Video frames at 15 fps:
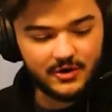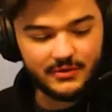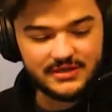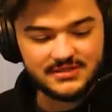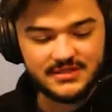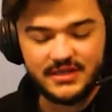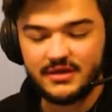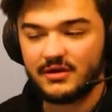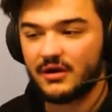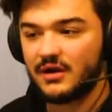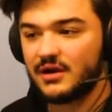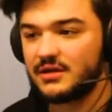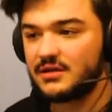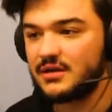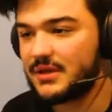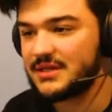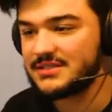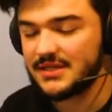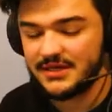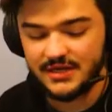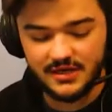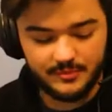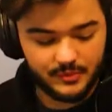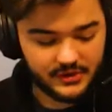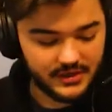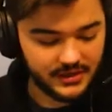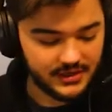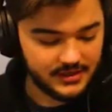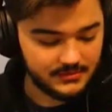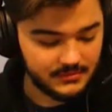SD card because I need to put
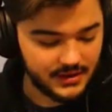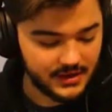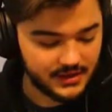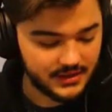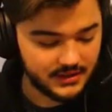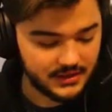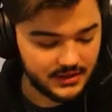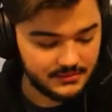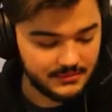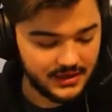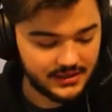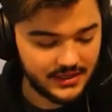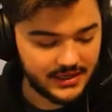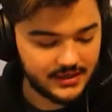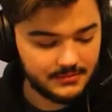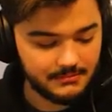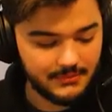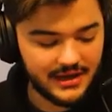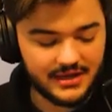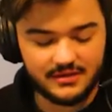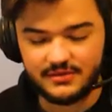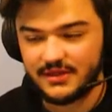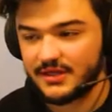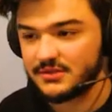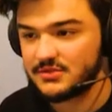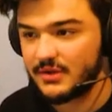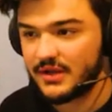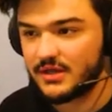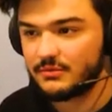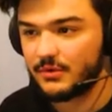it in my like mic thing
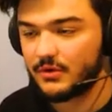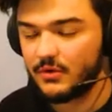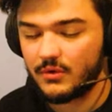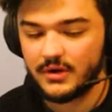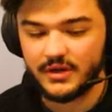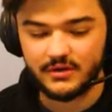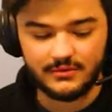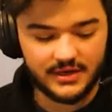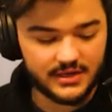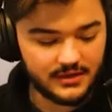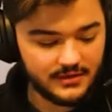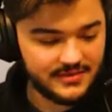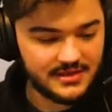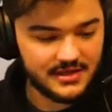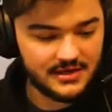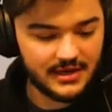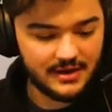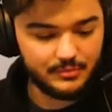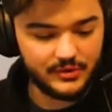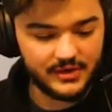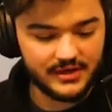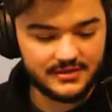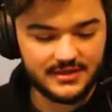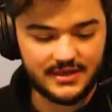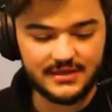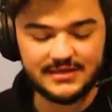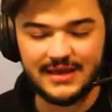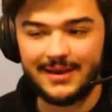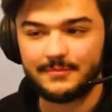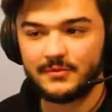so I can record it, right? And then I put it in the
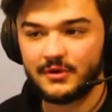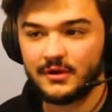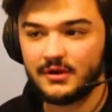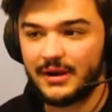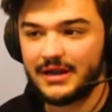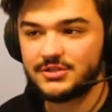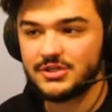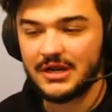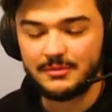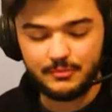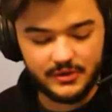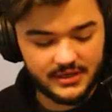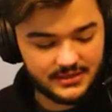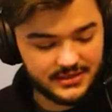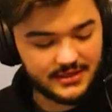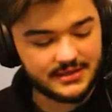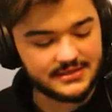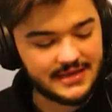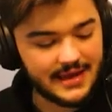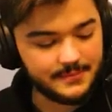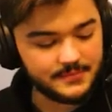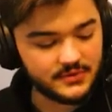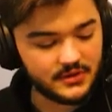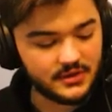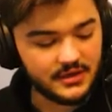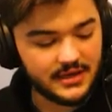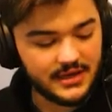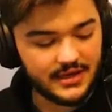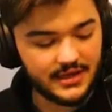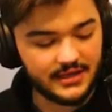adapter. But I tried putting the adapter
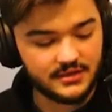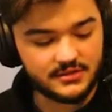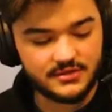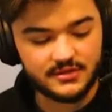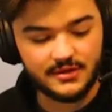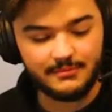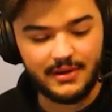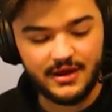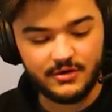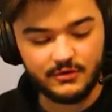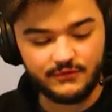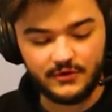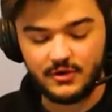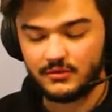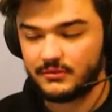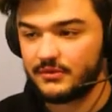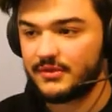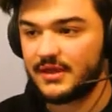into the microphone